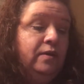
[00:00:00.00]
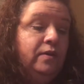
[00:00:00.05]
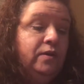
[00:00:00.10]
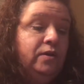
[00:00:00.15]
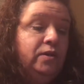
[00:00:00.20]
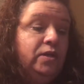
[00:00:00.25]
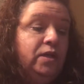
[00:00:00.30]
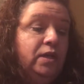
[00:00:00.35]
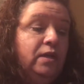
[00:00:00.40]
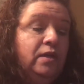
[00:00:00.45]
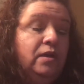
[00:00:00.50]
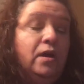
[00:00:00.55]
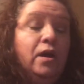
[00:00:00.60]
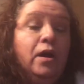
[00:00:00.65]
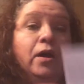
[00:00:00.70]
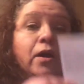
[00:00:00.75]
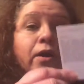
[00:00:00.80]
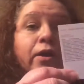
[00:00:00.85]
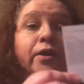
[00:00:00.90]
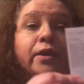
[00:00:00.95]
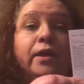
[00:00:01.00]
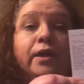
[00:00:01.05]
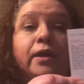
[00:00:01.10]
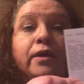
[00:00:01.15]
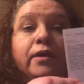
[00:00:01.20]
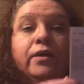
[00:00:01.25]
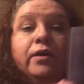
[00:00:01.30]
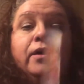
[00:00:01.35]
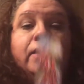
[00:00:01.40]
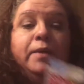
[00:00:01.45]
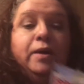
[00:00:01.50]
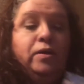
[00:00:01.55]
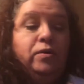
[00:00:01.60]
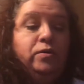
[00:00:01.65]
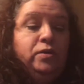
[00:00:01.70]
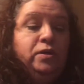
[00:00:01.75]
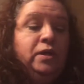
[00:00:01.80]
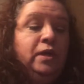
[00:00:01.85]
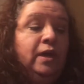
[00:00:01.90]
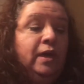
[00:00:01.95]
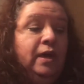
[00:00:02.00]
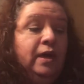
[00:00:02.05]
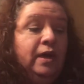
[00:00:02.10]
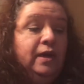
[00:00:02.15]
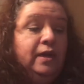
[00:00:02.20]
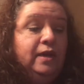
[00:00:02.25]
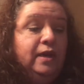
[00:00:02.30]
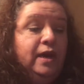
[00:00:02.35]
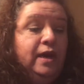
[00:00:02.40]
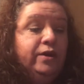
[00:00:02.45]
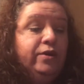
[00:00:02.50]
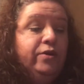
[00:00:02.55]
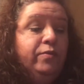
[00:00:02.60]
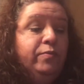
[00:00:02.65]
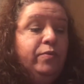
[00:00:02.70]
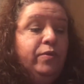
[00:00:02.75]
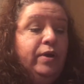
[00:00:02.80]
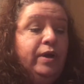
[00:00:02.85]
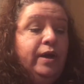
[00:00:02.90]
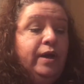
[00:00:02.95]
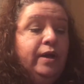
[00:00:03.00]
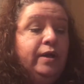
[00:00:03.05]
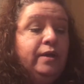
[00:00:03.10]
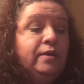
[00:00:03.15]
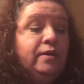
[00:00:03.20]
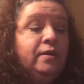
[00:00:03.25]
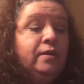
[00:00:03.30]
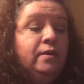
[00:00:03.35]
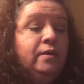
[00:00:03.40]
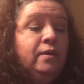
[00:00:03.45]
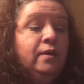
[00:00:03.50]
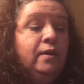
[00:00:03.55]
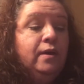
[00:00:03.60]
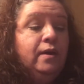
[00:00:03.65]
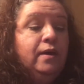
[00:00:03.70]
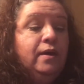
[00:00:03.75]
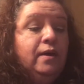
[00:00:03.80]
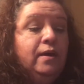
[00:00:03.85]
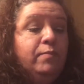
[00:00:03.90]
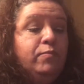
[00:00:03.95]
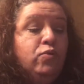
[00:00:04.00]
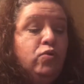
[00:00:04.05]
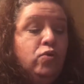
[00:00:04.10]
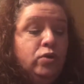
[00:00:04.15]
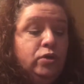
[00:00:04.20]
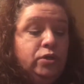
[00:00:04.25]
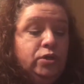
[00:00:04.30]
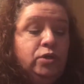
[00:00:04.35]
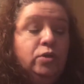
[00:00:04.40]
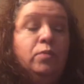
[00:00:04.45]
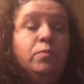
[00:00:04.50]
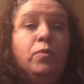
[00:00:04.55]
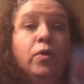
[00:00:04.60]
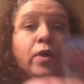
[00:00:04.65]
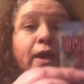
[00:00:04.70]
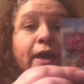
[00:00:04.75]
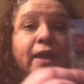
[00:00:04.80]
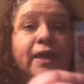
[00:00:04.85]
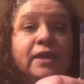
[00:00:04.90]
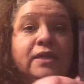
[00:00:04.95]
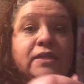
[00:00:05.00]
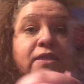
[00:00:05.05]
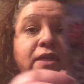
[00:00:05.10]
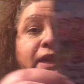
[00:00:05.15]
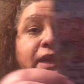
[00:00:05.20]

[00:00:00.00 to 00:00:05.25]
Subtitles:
there's a little card here about Dr. Brandt, Pores No More. I guess